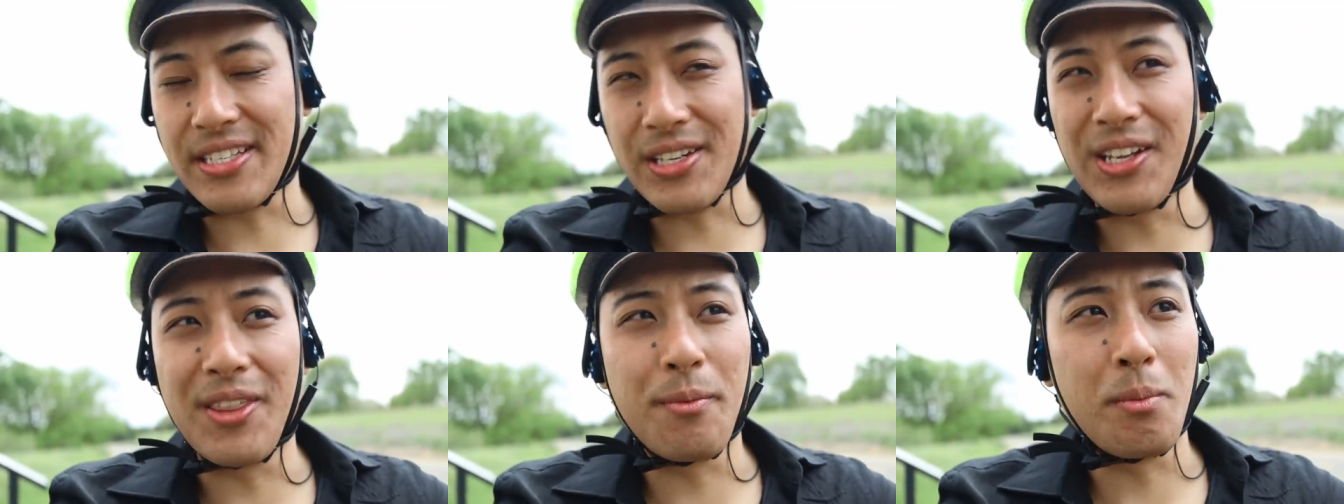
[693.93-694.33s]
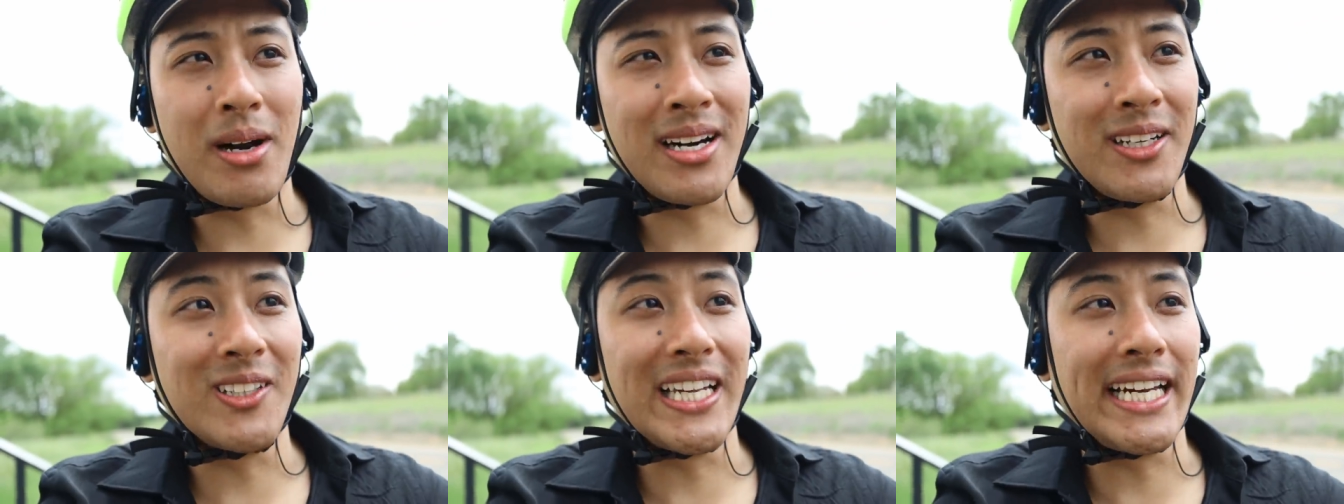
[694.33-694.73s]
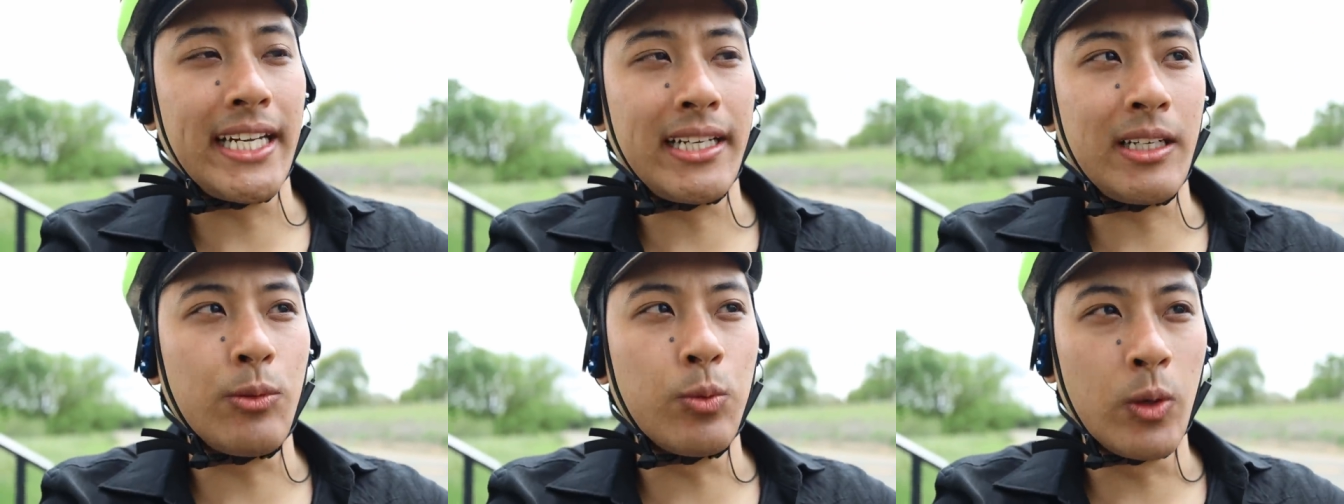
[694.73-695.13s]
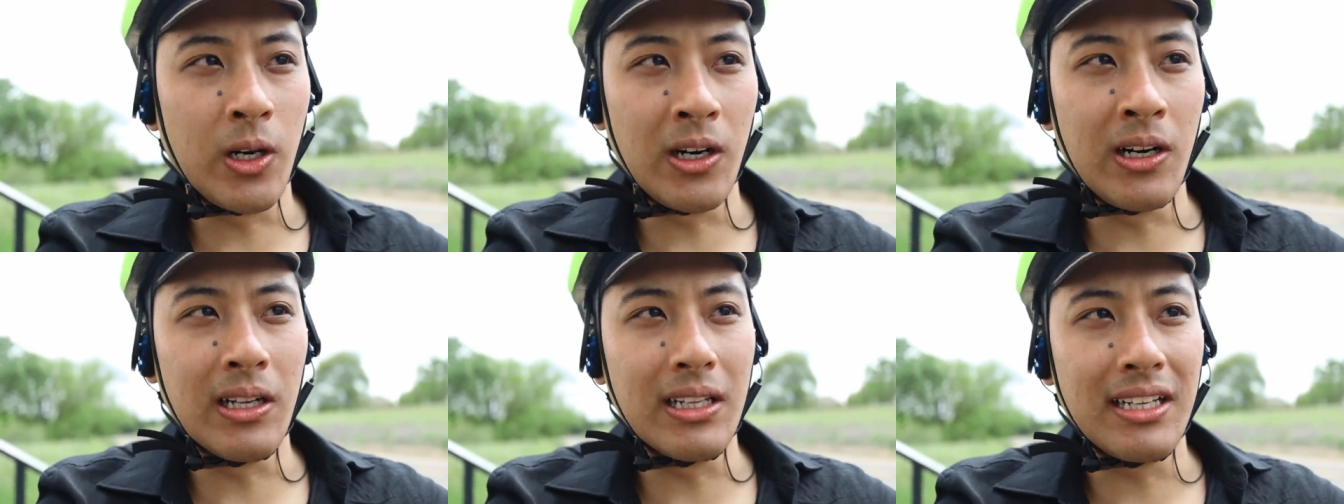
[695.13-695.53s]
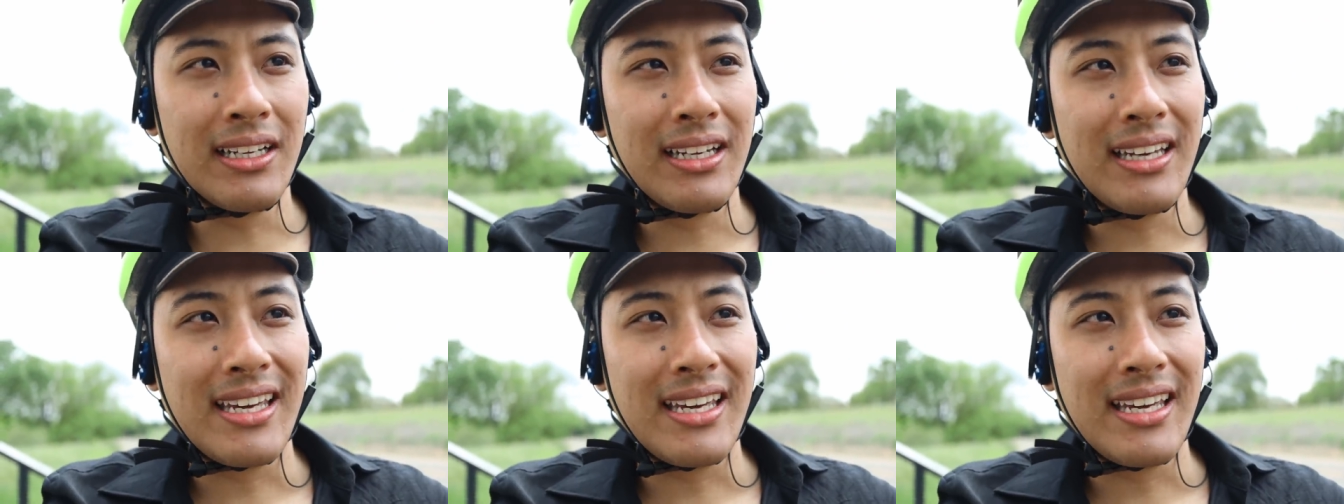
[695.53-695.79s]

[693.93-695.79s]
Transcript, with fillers: It's called the mile 80 wall.